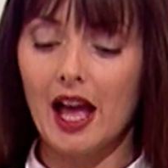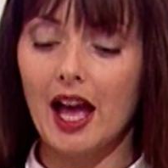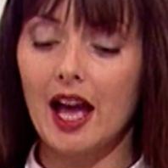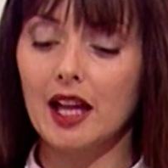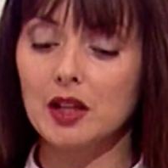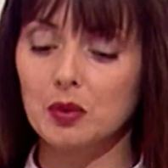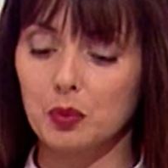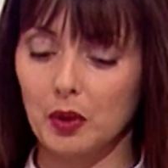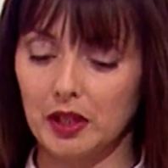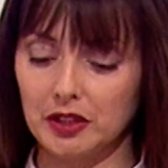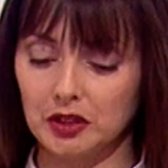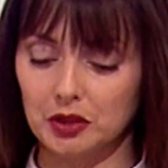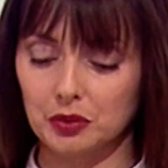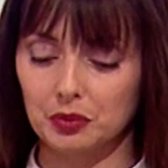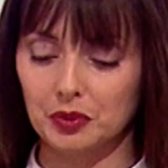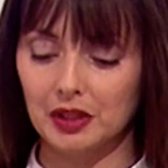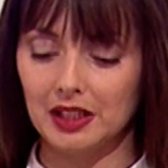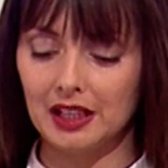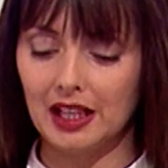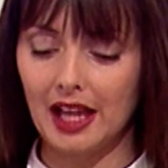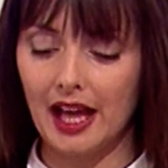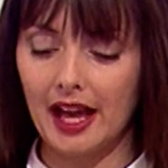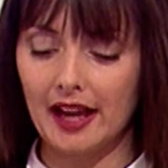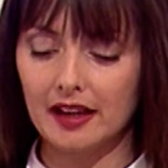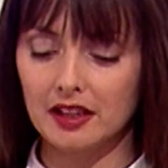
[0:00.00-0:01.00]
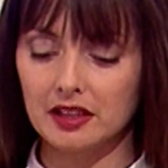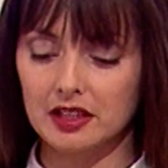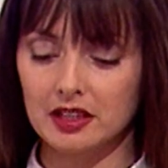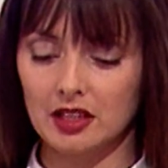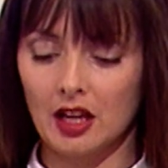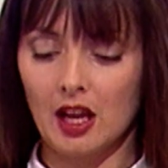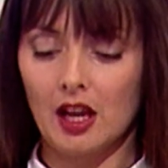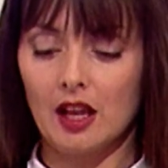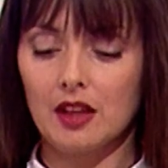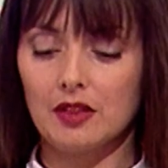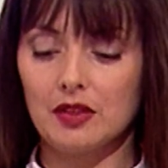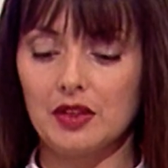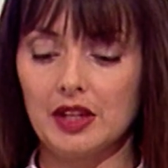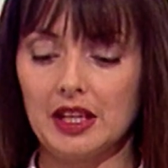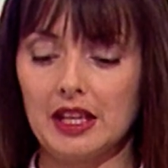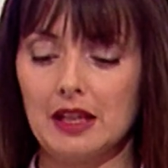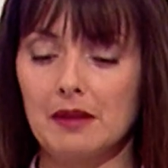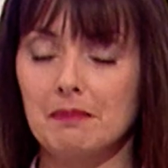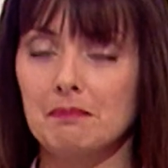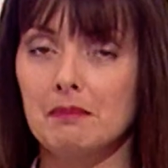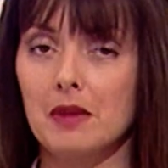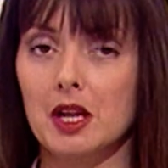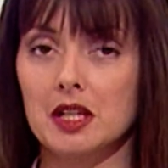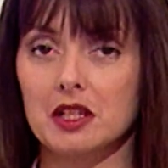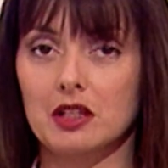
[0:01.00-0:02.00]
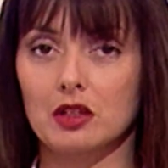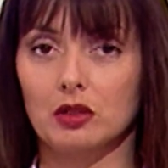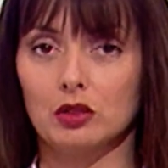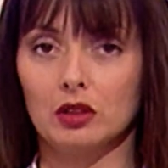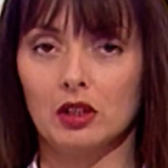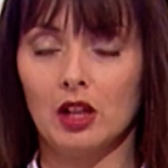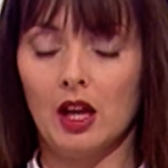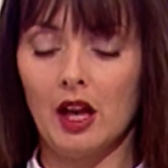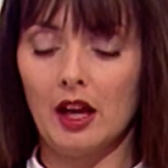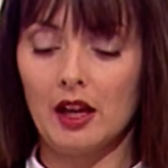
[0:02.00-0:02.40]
And when you relax, the muscle